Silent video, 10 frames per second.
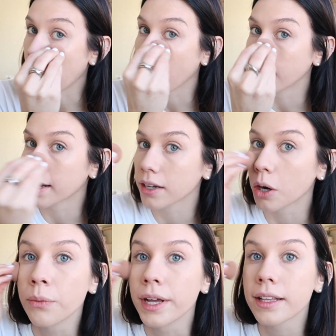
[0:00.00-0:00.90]
on and
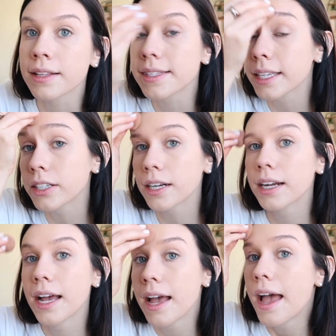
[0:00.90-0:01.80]
go with concealer
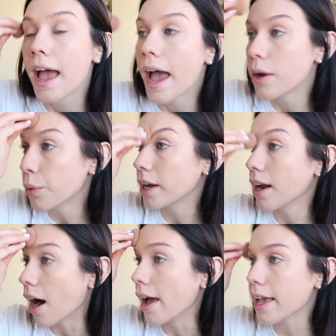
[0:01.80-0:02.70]
and
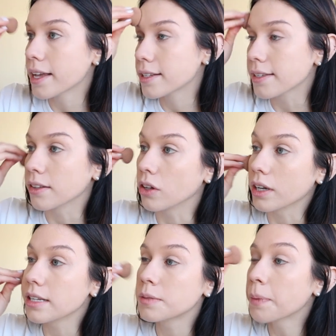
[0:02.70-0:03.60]
whatnot, it doesn't
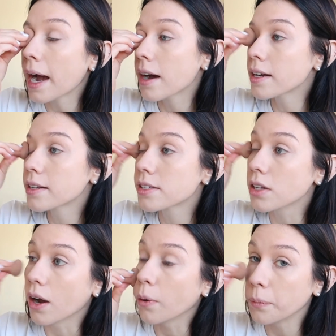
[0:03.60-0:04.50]
look as bad.
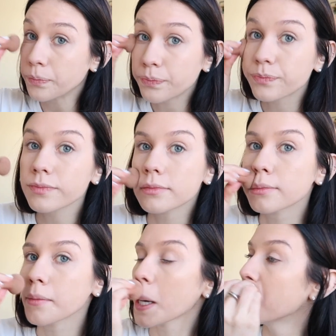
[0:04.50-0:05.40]
So
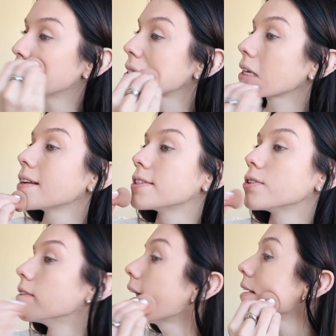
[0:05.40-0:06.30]
I'm just gonna
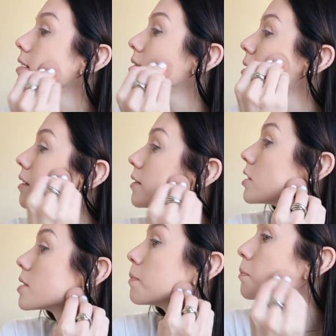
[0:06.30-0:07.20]
do that, just